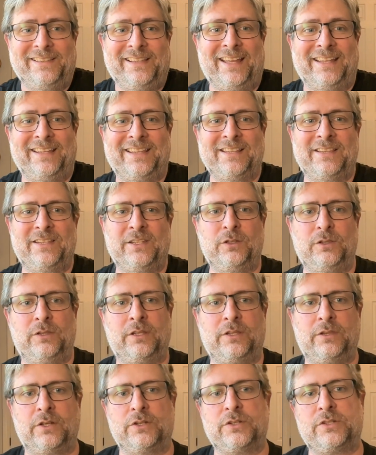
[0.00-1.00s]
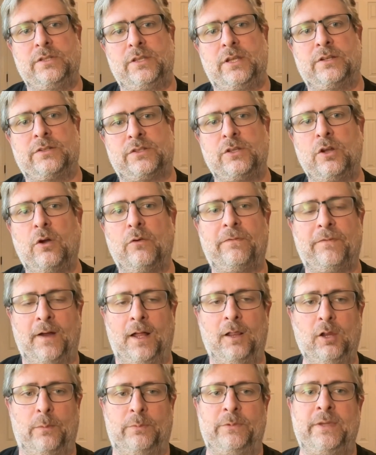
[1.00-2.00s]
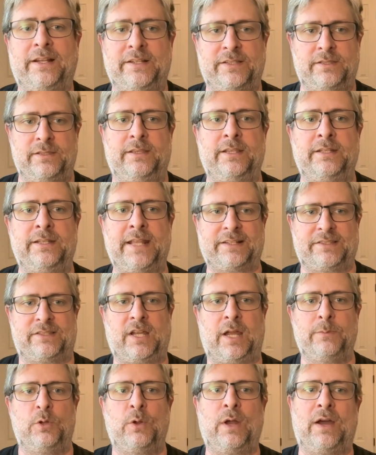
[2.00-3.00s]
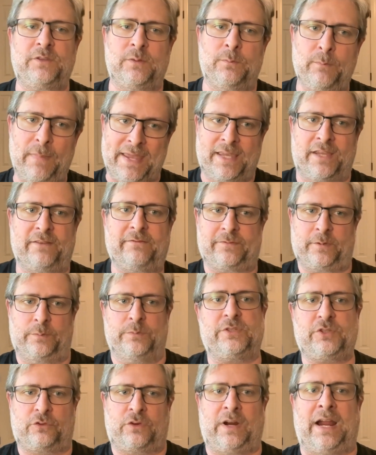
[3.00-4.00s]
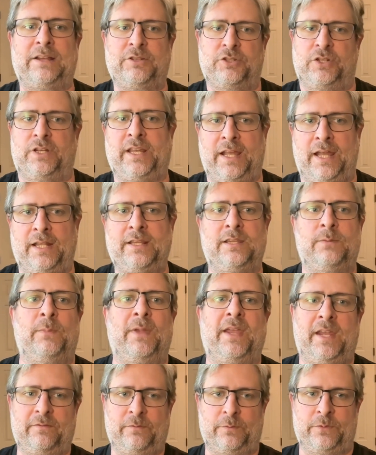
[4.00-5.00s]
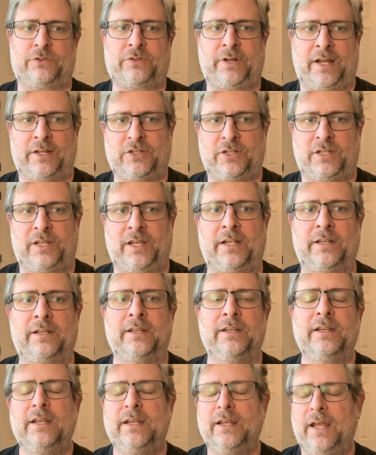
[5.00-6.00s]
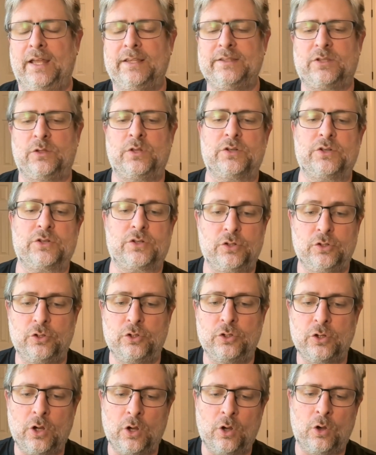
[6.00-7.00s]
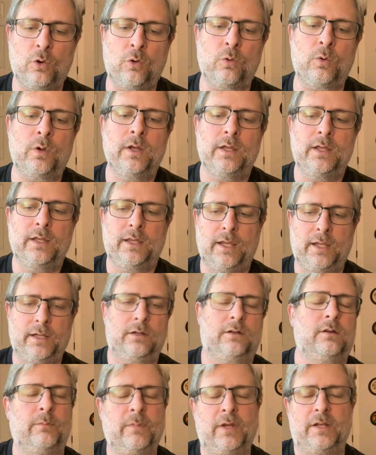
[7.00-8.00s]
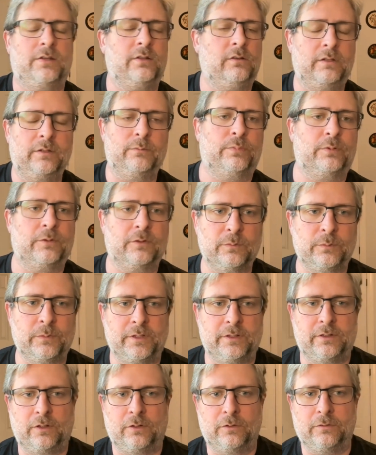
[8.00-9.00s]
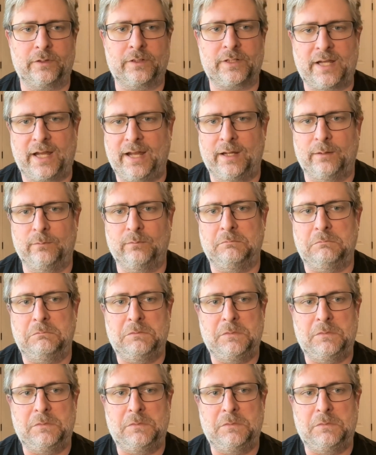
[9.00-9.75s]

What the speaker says: Like, there's no follow-up. The next time you have to make it from scratch again, and then make it from scratch again. And so there's no incremental improvement over time.